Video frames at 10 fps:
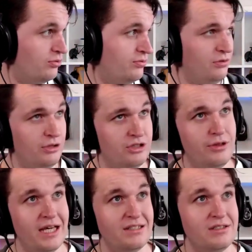
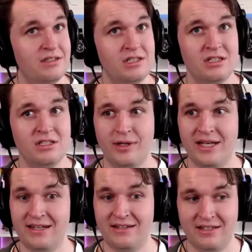
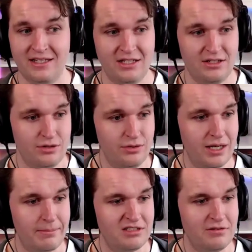2022.
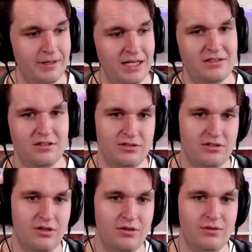That must have been so,
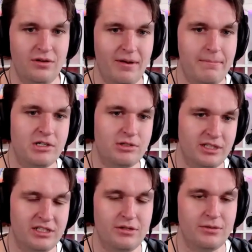so okay. November
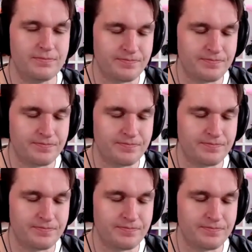22.